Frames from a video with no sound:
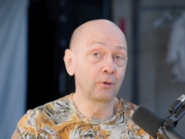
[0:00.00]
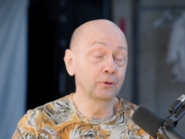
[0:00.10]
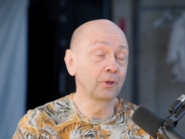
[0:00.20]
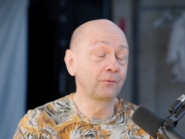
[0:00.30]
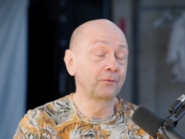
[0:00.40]
A
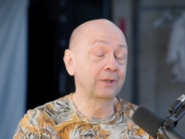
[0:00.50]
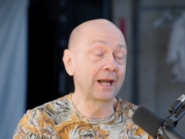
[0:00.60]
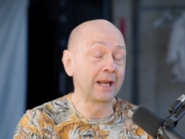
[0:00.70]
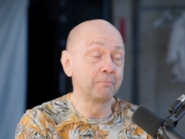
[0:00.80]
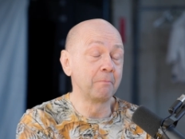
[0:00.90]
lot of
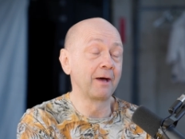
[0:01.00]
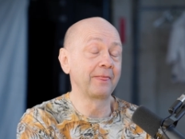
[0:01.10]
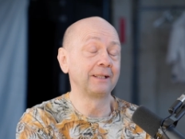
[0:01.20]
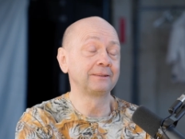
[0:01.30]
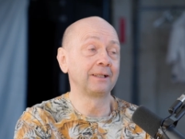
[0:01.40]

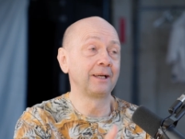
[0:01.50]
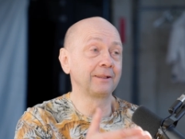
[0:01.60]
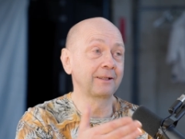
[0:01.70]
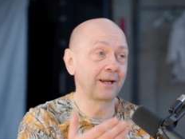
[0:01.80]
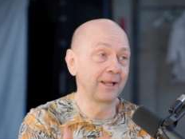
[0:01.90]
grandmothers
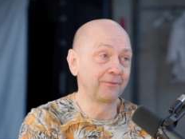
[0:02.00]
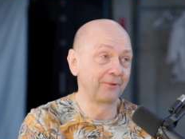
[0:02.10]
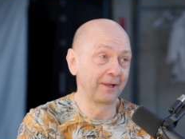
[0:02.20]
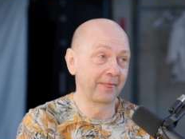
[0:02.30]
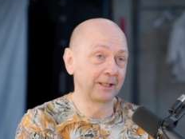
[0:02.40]
and
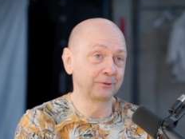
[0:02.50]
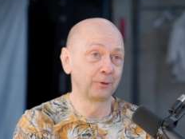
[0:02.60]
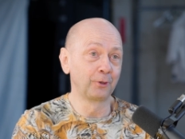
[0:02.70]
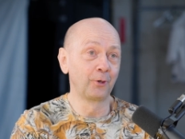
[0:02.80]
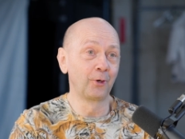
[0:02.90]
grandfathers,
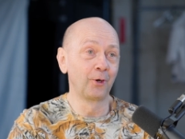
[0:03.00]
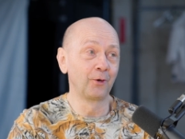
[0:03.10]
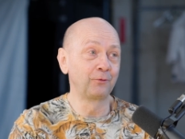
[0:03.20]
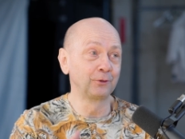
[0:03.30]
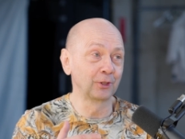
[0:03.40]

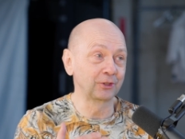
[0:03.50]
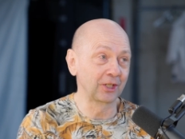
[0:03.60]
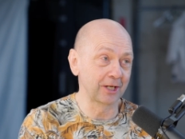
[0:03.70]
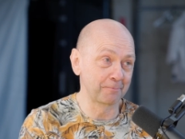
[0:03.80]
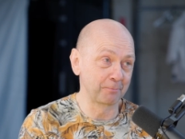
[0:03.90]
or
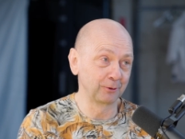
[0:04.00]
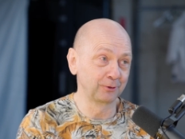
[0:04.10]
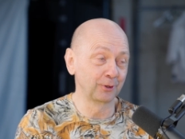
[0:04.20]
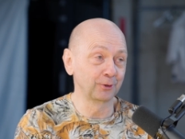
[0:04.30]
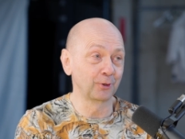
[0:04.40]

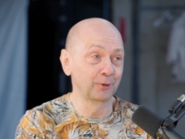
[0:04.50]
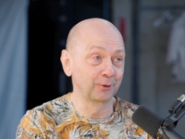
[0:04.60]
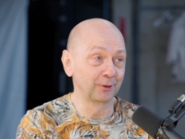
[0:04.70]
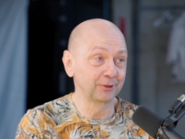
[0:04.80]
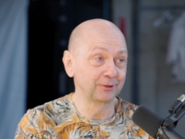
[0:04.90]
physiotherapists or
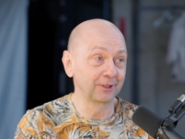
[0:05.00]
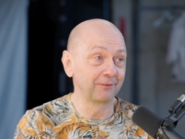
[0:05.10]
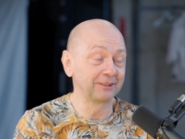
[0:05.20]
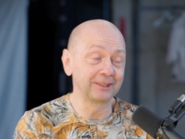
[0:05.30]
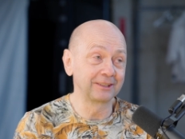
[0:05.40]
doctors uh,
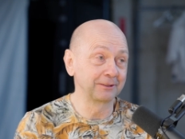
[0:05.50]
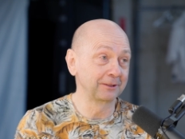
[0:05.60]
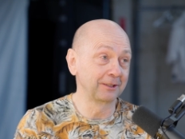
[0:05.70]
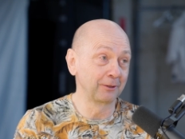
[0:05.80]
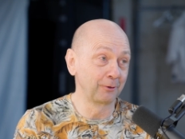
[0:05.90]
visited
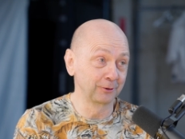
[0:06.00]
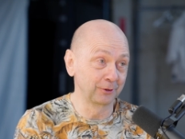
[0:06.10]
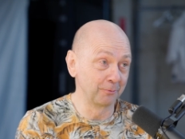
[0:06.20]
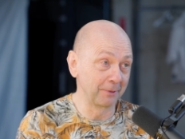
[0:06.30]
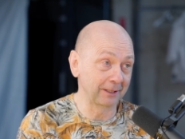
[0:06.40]
uh,
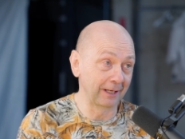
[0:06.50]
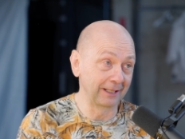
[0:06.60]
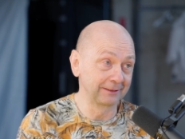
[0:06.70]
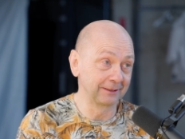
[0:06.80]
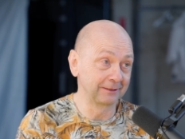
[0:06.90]
also my
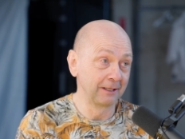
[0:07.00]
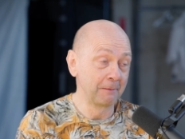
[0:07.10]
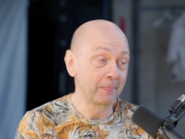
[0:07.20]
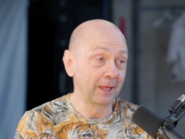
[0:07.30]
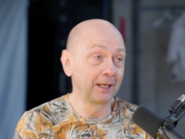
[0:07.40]
classes,
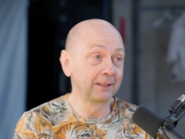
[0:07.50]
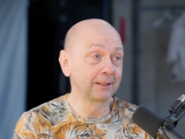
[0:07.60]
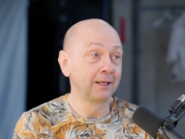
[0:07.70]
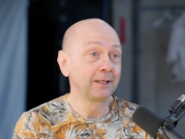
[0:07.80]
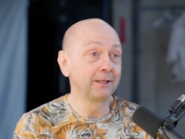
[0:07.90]
and
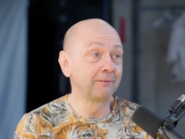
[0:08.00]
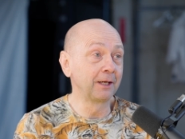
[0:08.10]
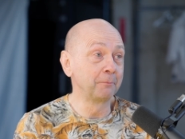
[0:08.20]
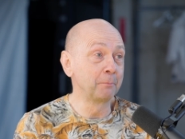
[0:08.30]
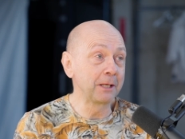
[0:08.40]

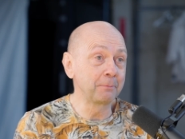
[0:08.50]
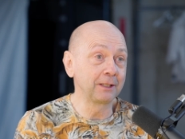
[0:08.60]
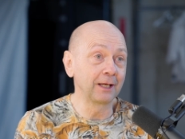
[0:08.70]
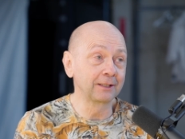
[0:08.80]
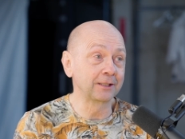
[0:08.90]
even
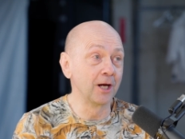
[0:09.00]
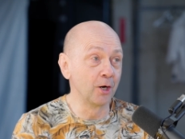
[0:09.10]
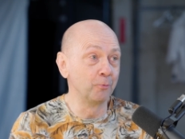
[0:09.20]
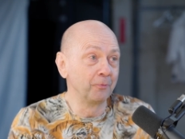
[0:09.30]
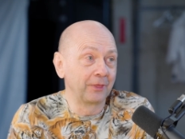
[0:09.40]
maybe at
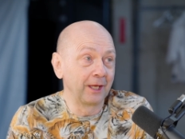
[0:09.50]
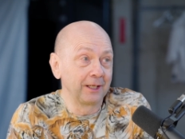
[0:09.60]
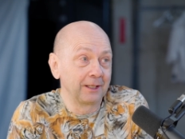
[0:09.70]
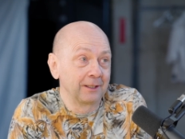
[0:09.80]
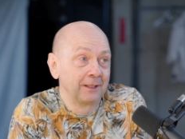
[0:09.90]
home
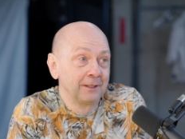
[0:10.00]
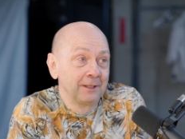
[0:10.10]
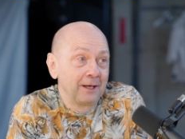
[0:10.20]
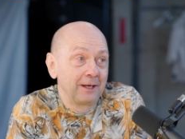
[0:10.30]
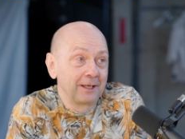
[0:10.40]
they
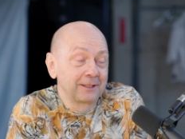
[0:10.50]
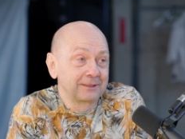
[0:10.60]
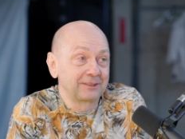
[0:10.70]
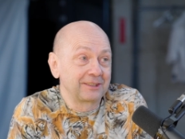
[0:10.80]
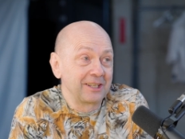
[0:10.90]
like
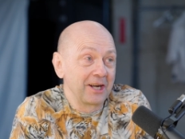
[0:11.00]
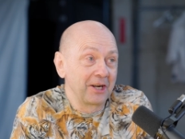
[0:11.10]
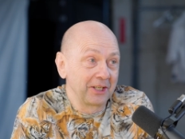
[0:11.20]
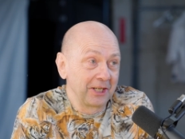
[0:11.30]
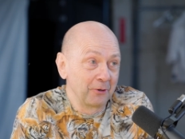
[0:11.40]

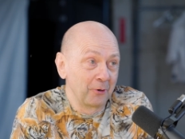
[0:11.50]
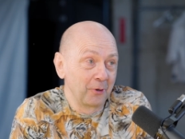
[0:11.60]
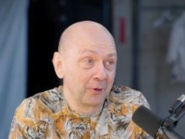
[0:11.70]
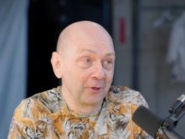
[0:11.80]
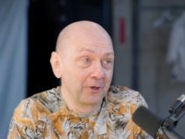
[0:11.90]
scary
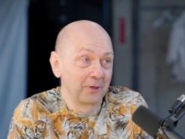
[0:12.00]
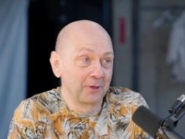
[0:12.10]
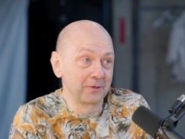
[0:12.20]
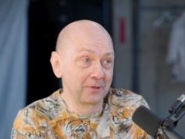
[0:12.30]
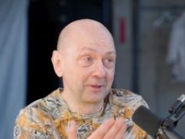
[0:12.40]
or
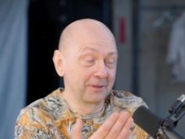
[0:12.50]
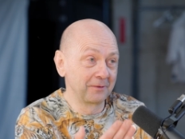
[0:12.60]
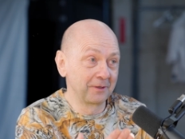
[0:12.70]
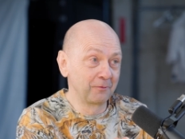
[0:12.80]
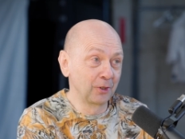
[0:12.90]
uh,
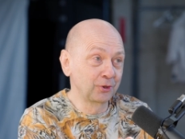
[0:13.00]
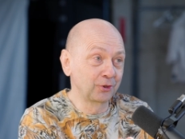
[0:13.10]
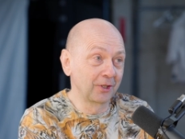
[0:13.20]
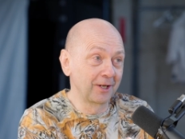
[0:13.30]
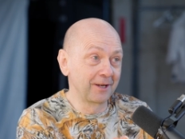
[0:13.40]

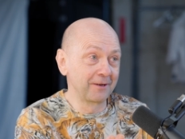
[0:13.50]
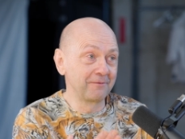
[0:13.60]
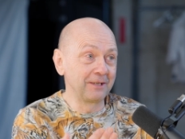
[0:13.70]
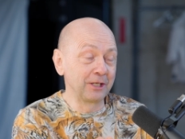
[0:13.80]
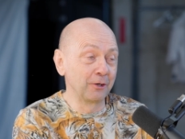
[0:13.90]
watch uh,
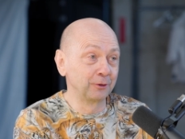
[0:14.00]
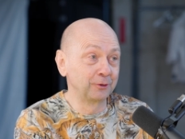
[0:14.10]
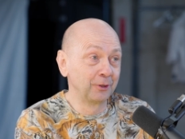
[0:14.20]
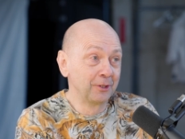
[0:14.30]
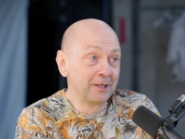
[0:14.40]
videos.